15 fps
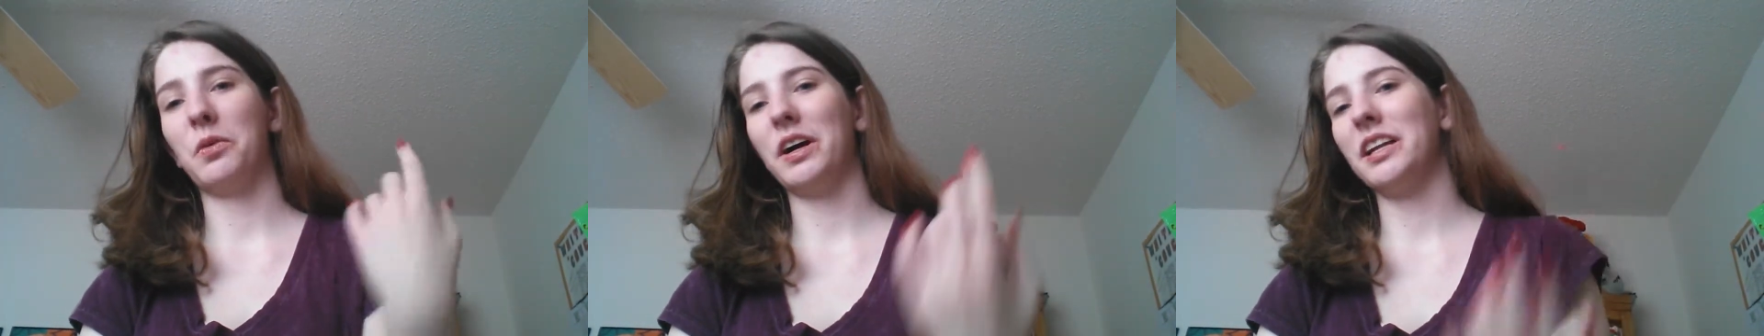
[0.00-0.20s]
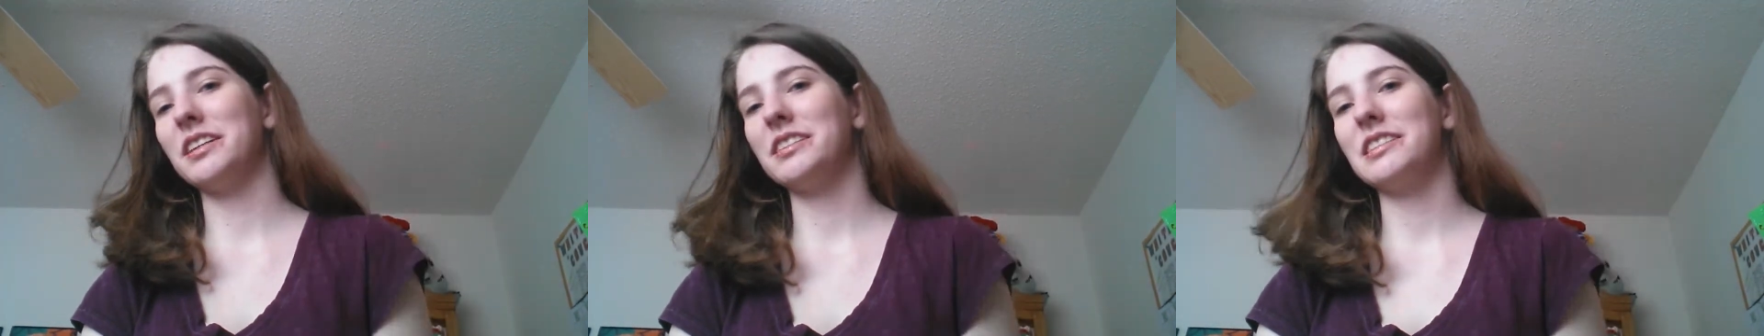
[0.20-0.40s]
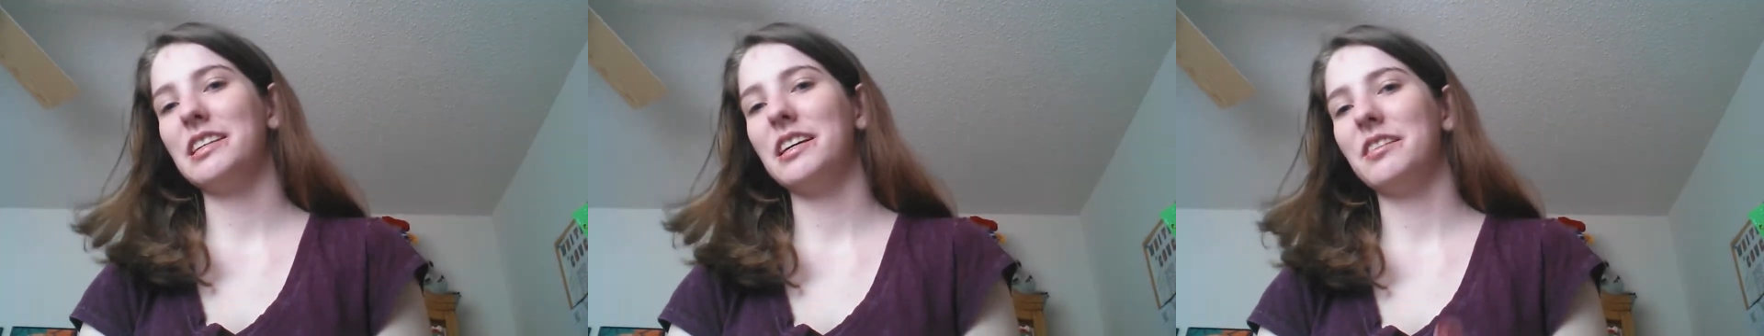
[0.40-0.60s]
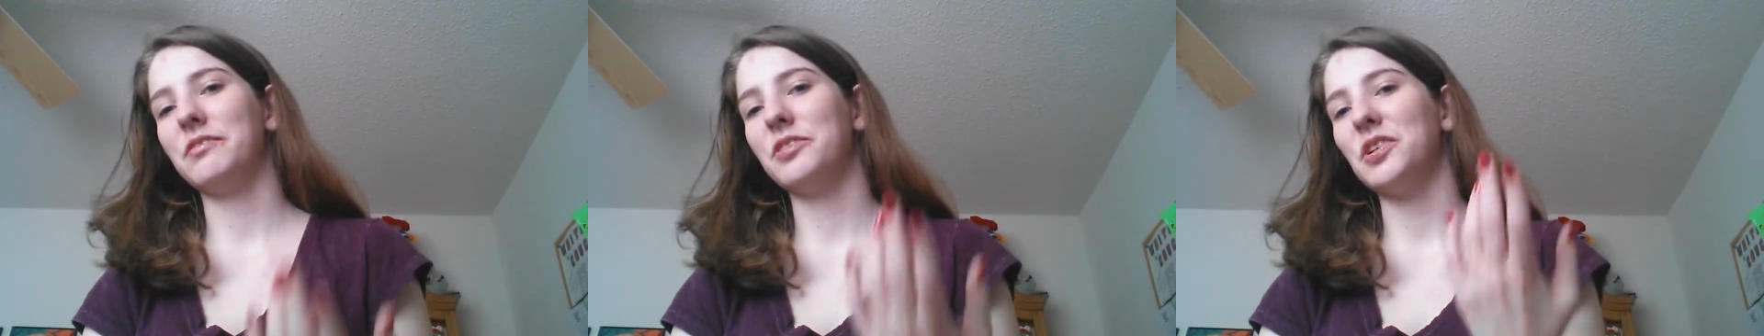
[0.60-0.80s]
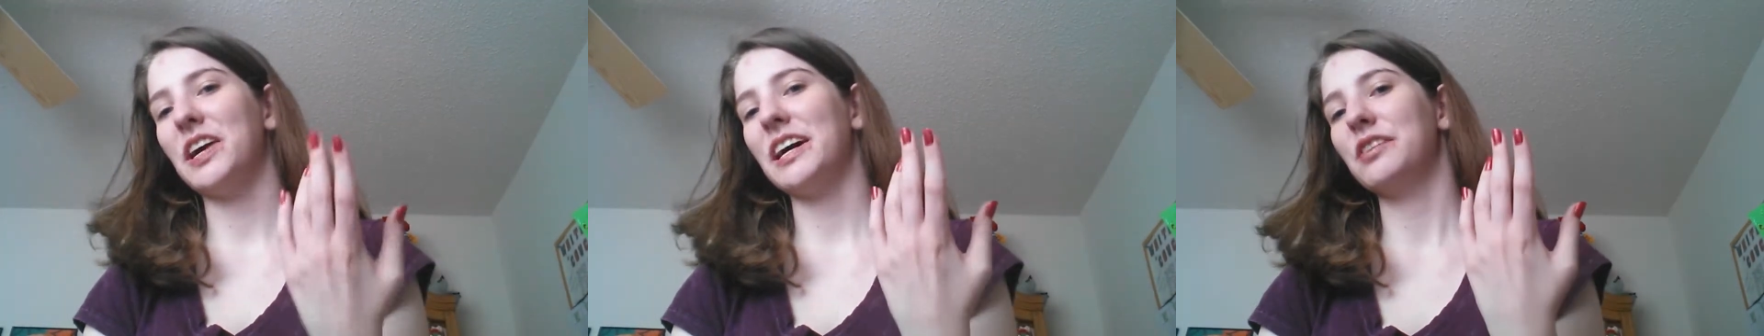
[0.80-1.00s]
want to see
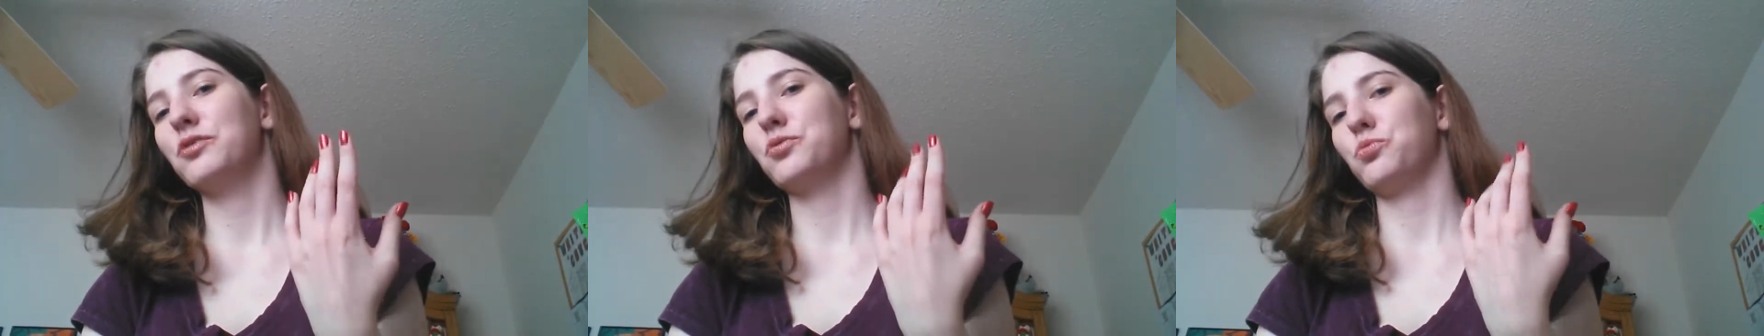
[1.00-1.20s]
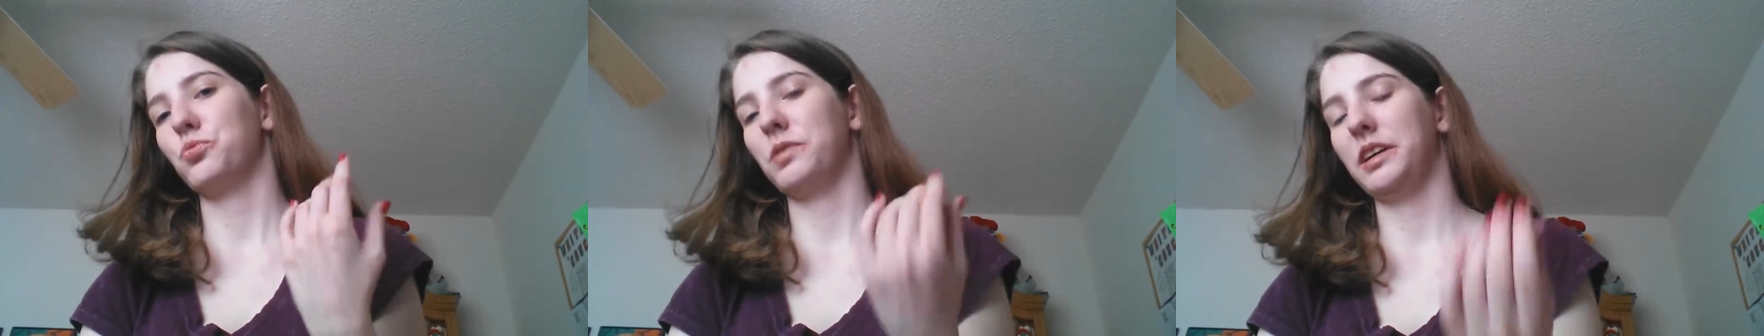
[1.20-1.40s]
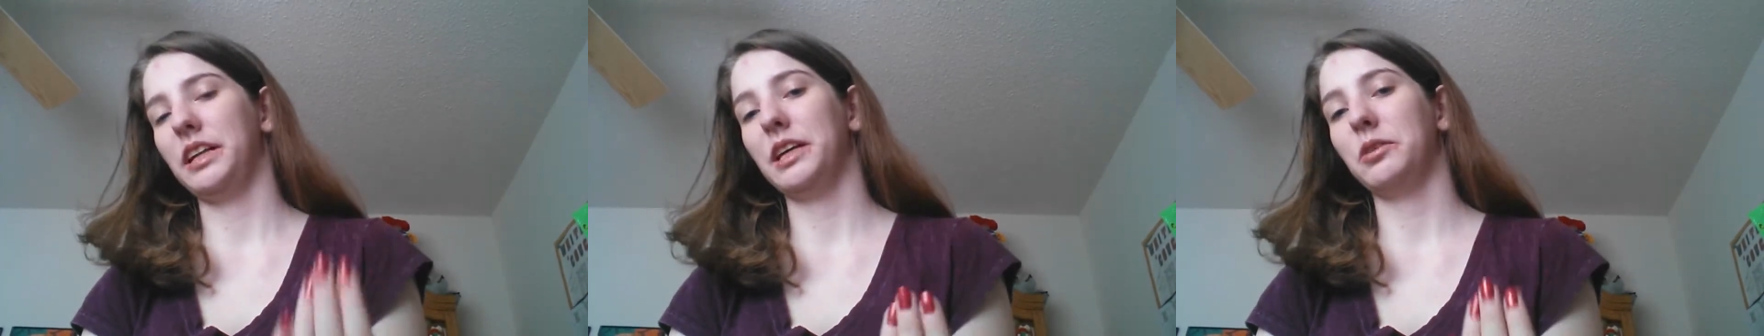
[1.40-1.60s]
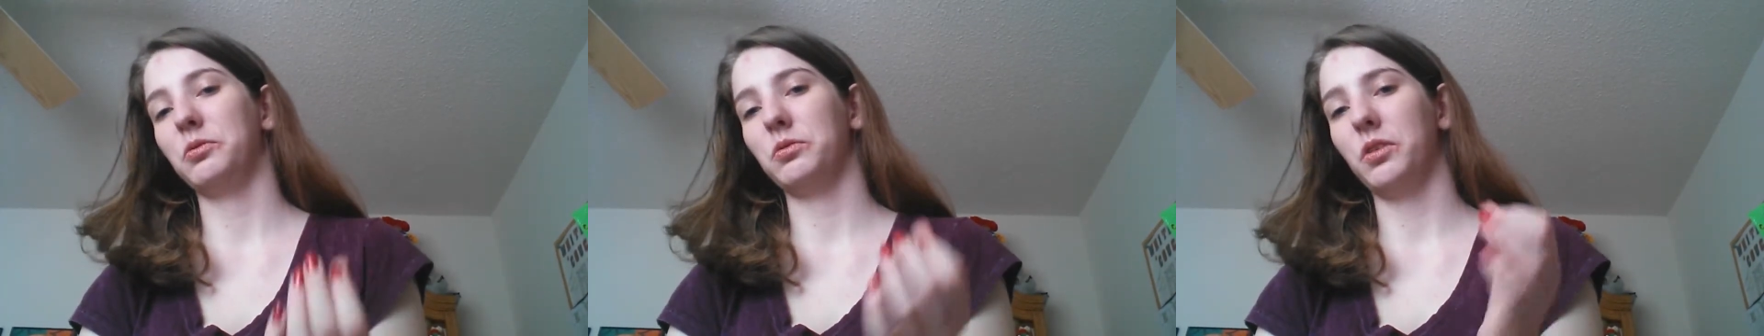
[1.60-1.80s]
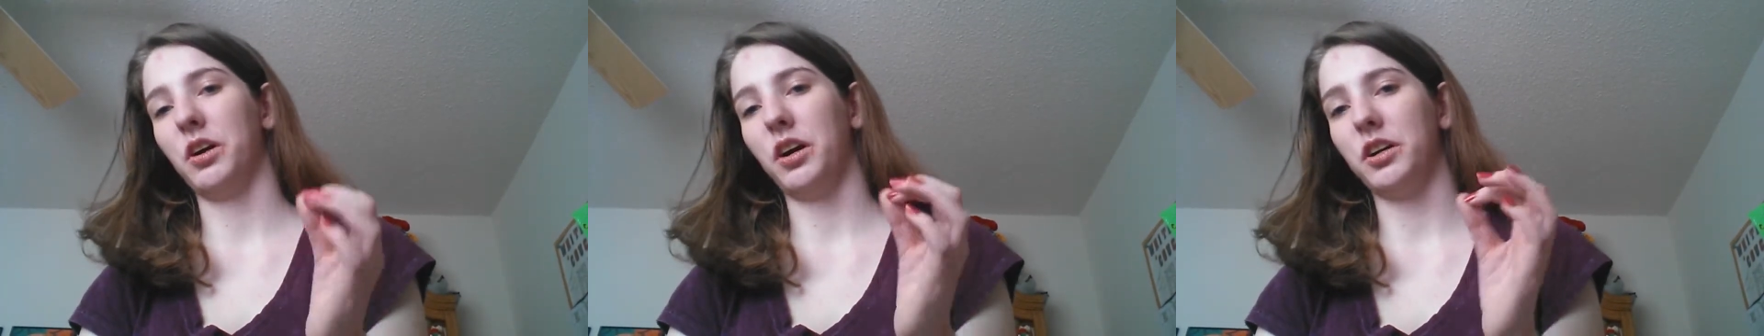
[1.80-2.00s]
if you guys really